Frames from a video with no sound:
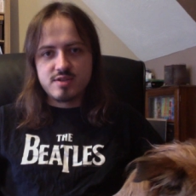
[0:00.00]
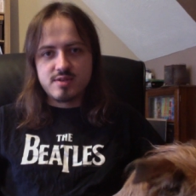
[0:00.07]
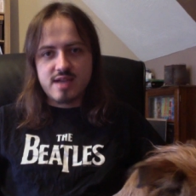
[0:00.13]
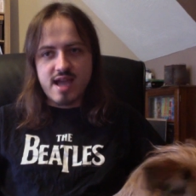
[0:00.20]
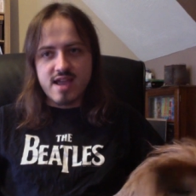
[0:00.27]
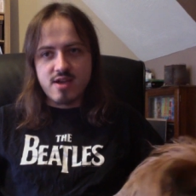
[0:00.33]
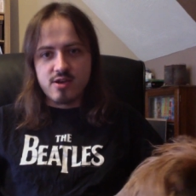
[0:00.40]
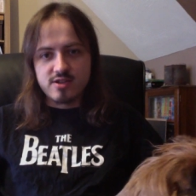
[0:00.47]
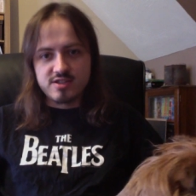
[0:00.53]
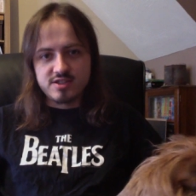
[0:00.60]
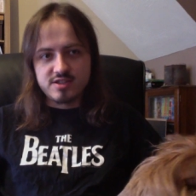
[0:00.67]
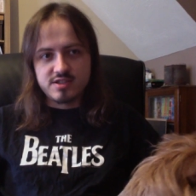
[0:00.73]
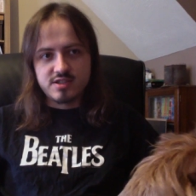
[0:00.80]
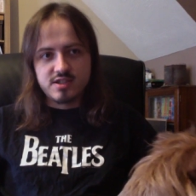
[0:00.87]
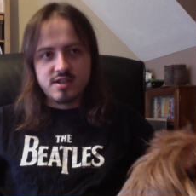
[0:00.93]

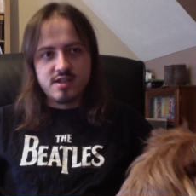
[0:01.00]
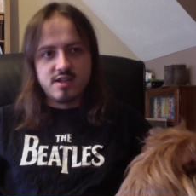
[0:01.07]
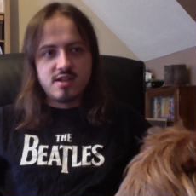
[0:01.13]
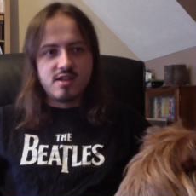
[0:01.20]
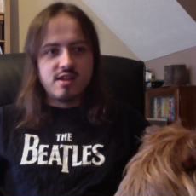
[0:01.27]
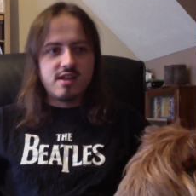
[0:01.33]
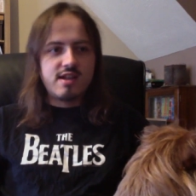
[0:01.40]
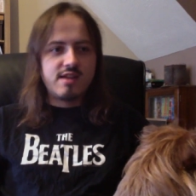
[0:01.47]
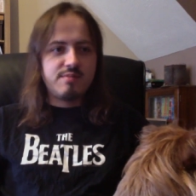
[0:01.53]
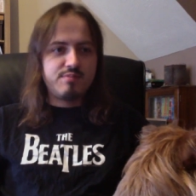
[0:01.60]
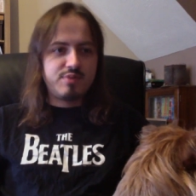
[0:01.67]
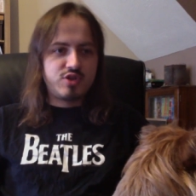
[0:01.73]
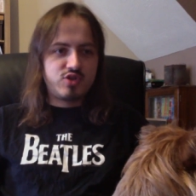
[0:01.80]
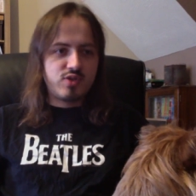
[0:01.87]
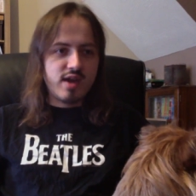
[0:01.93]
chaos,
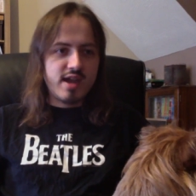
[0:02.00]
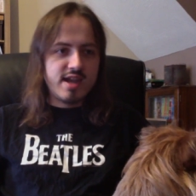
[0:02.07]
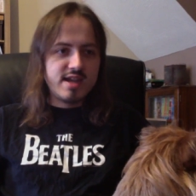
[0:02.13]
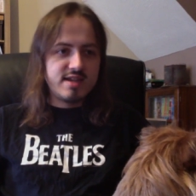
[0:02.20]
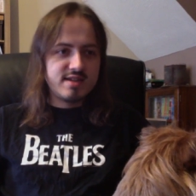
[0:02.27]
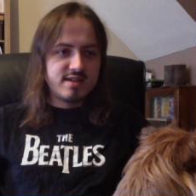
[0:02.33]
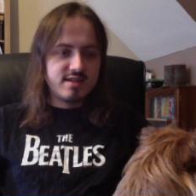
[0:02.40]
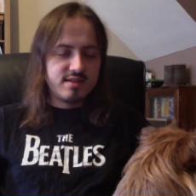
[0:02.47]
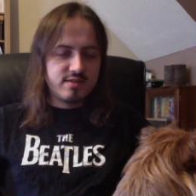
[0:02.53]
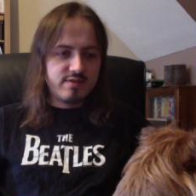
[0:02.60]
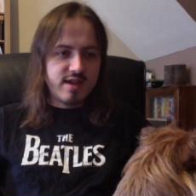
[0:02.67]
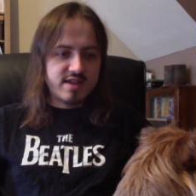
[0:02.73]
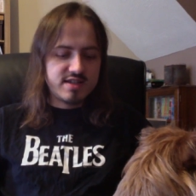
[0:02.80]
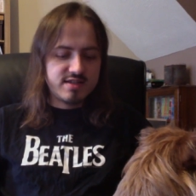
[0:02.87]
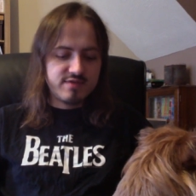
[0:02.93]
betrayed the
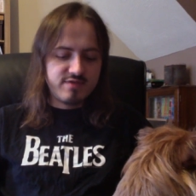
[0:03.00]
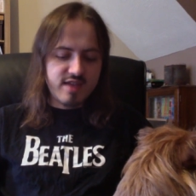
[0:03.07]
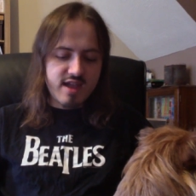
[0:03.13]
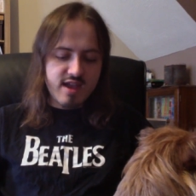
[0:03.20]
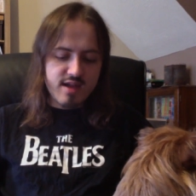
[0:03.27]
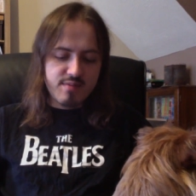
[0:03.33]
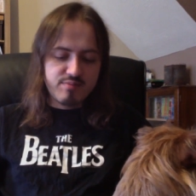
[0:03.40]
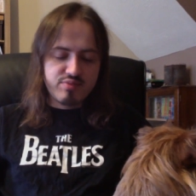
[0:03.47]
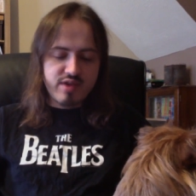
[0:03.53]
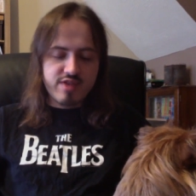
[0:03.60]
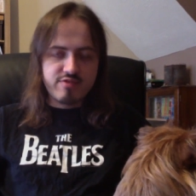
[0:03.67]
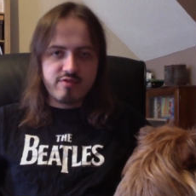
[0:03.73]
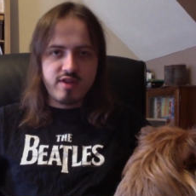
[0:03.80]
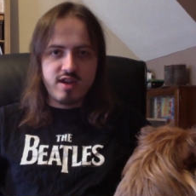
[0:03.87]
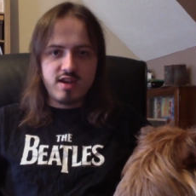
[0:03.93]
rest of their
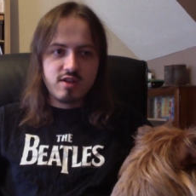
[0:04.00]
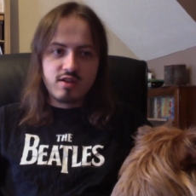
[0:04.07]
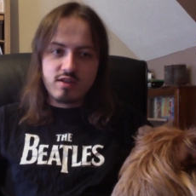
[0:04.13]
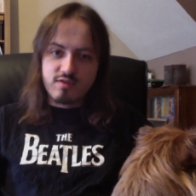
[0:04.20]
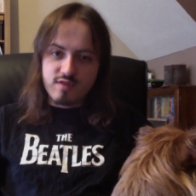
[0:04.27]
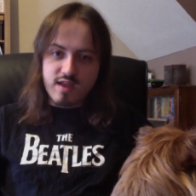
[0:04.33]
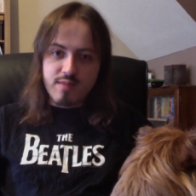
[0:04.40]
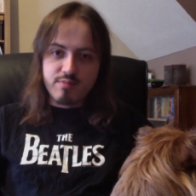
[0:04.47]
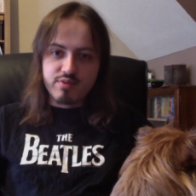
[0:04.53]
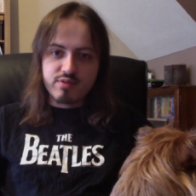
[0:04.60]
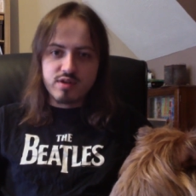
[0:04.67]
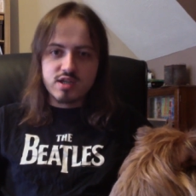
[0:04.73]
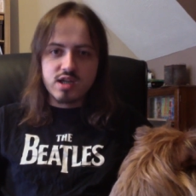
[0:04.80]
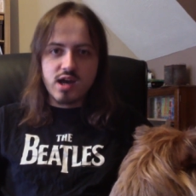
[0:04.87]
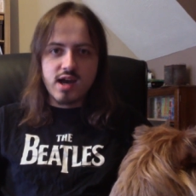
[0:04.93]
brethren. The
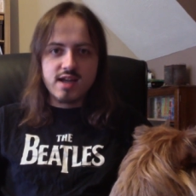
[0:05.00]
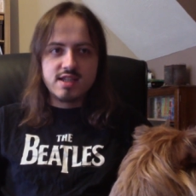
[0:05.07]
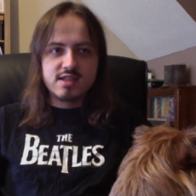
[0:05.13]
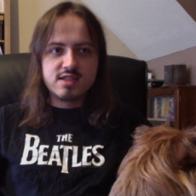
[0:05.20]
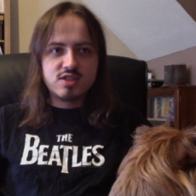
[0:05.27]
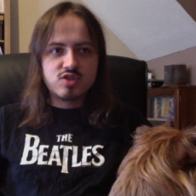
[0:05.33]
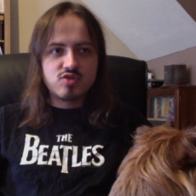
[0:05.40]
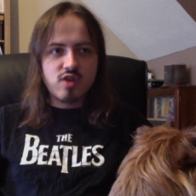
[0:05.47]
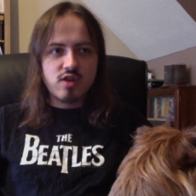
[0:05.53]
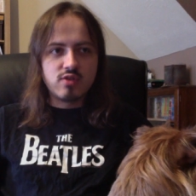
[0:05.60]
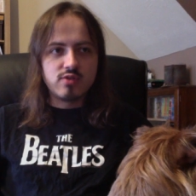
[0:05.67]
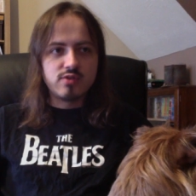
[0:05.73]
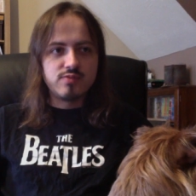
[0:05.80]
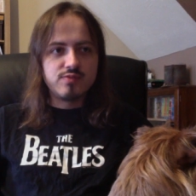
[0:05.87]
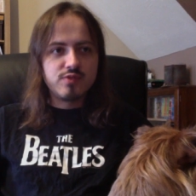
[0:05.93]
Emperor died in the
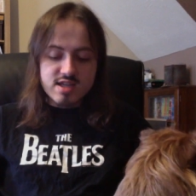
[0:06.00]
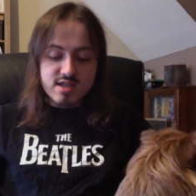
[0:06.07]
struggle.